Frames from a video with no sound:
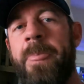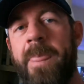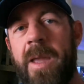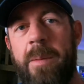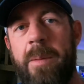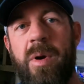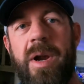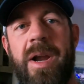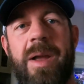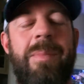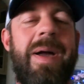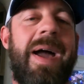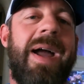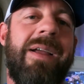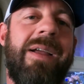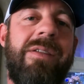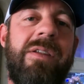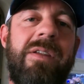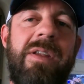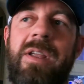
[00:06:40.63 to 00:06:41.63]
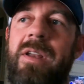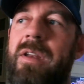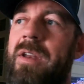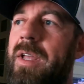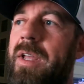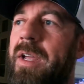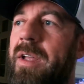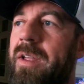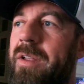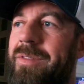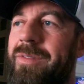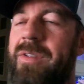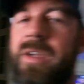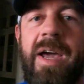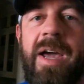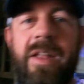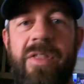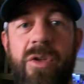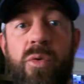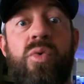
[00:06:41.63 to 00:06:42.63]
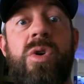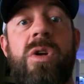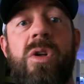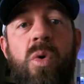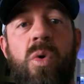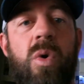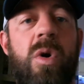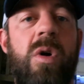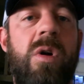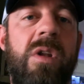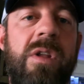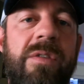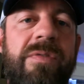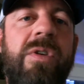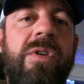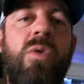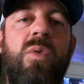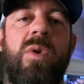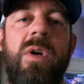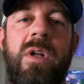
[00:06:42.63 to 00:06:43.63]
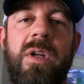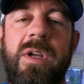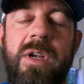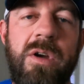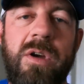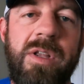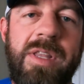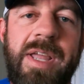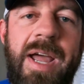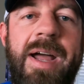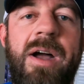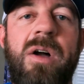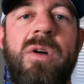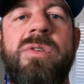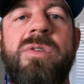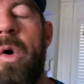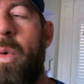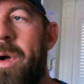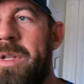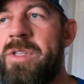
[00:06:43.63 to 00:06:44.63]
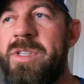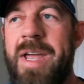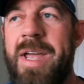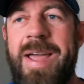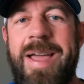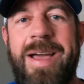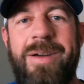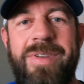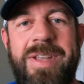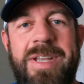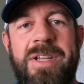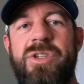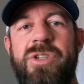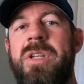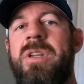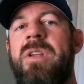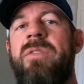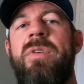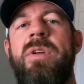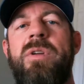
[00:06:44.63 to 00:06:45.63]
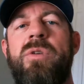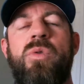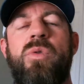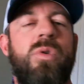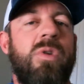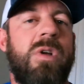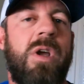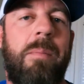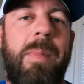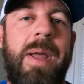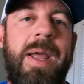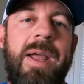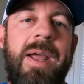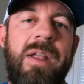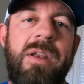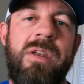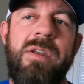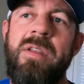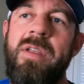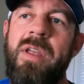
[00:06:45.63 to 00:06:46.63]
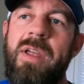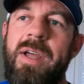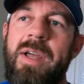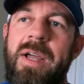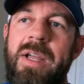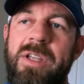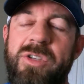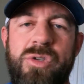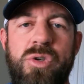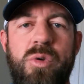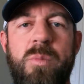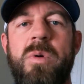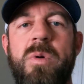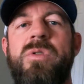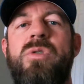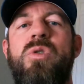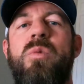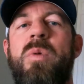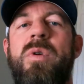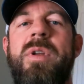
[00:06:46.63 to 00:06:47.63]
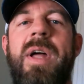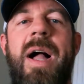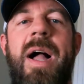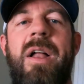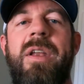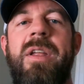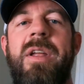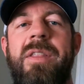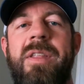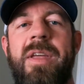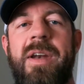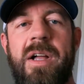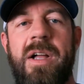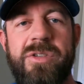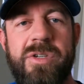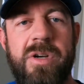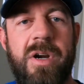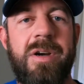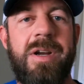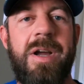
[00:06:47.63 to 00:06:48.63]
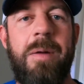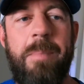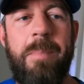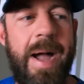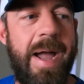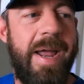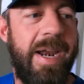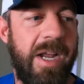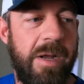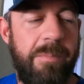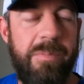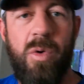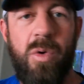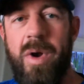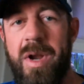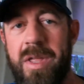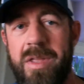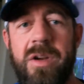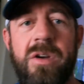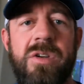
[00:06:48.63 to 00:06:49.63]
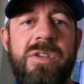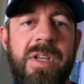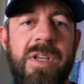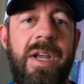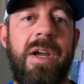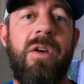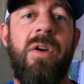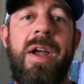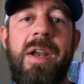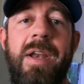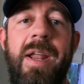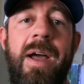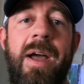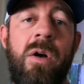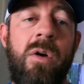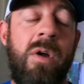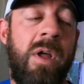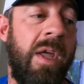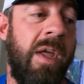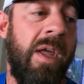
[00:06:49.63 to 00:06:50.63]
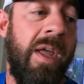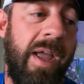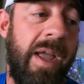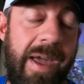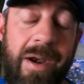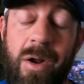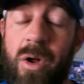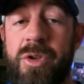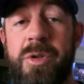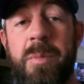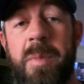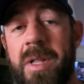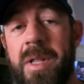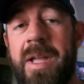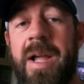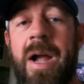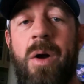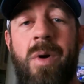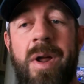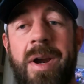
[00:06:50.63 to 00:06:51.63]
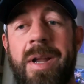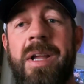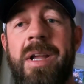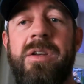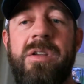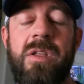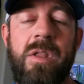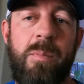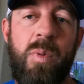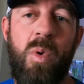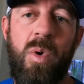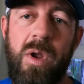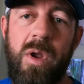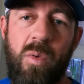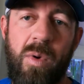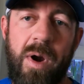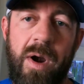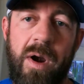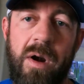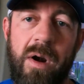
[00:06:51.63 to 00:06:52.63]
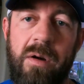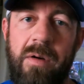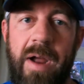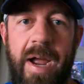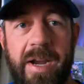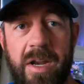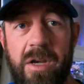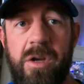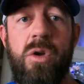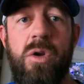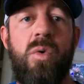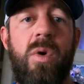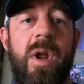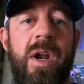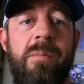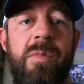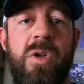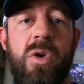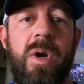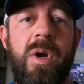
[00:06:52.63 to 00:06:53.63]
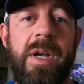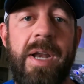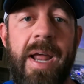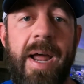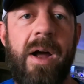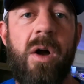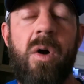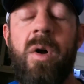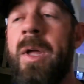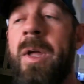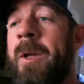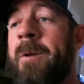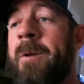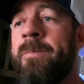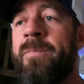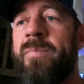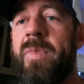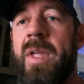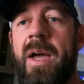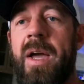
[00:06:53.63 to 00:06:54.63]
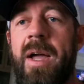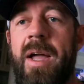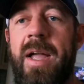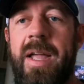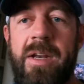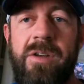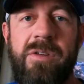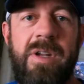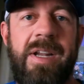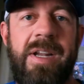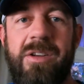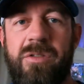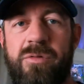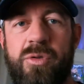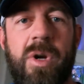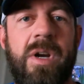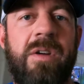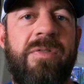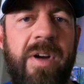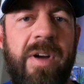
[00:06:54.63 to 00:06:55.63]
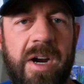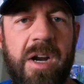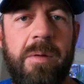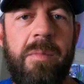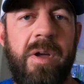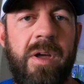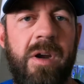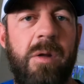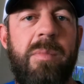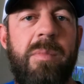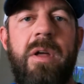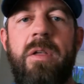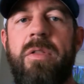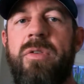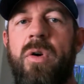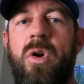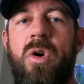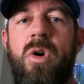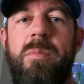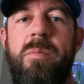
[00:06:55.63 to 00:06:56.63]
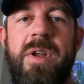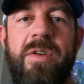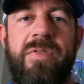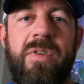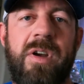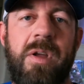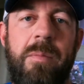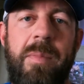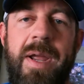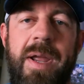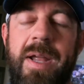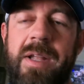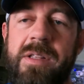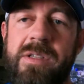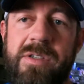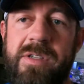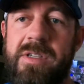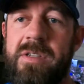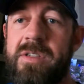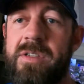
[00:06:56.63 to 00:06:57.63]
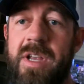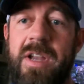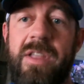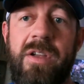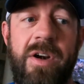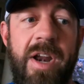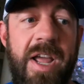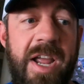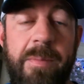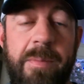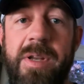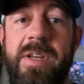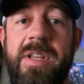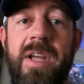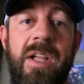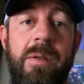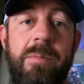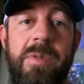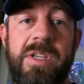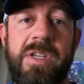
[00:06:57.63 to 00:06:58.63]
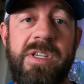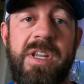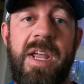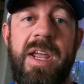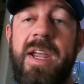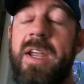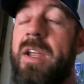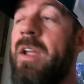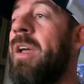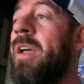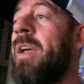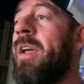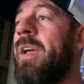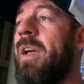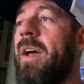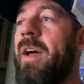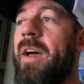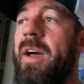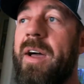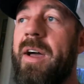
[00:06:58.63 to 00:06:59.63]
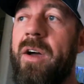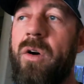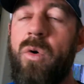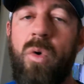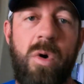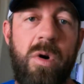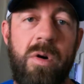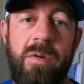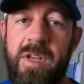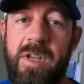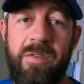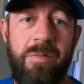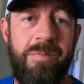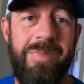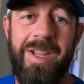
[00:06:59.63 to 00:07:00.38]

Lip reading: I bring it back in kind of the real world, if you will, here in the house. Once I have each individual command super dialed in, then I'll start combining them the way that you're seeing right now. And ultimately, I want to get to the point where I can do what I'm doing now. And trick fuck them a little bit, throw them different commands, say their name and tell them to stay, or give them